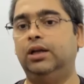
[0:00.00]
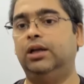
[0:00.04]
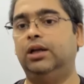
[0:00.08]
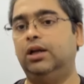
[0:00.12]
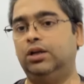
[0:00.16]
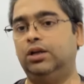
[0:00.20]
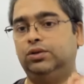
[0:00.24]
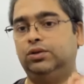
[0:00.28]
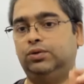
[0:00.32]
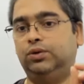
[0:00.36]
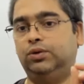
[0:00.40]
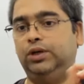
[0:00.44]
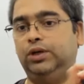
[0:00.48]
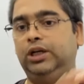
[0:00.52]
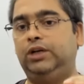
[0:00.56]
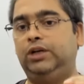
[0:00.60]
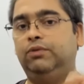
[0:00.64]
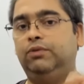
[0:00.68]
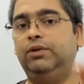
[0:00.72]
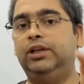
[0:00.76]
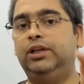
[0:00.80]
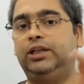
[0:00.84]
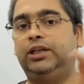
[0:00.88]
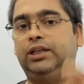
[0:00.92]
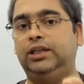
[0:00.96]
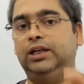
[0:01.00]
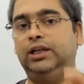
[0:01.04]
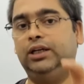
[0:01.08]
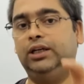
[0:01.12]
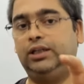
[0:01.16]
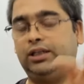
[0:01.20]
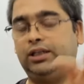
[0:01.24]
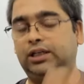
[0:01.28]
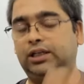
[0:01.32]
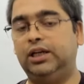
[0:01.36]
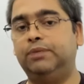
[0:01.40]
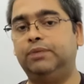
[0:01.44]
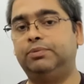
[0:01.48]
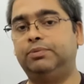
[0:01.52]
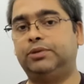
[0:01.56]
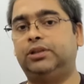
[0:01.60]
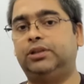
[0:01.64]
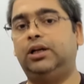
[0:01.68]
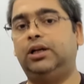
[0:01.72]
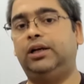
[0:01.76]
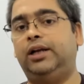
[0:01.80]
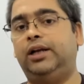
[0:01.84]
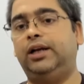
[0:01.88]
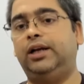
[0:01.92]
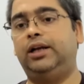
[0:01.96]
So it keeps the
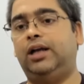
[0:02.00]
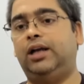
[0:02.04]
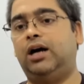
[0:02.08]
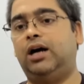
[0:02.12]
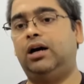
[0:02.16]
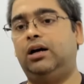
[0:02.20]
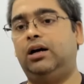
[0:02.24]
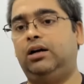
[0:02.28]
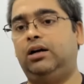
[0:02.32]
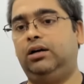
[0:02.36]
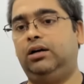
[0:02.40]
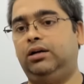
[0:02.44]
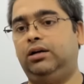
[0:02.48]
data,